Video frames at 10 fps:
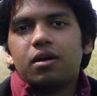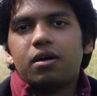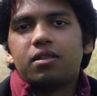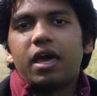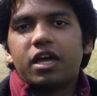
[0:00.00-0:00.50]

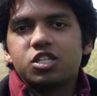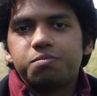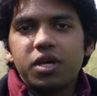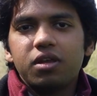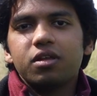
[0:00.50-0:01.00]
the
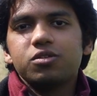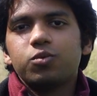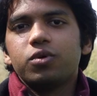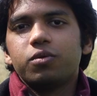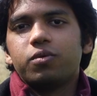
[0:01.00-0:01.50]

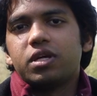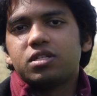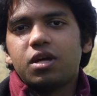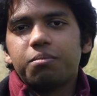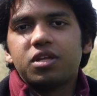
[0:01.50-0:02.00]
experience
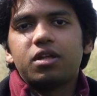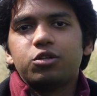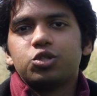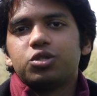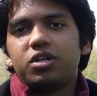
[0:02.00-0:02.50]
is something
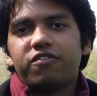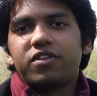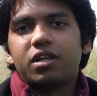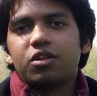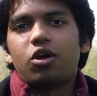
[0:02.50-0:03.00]
that you should
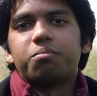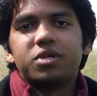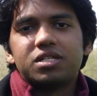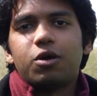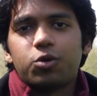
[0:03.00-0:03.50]
definitely
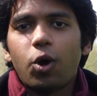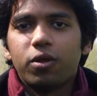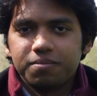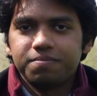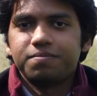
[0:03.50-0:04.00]
not miss out on.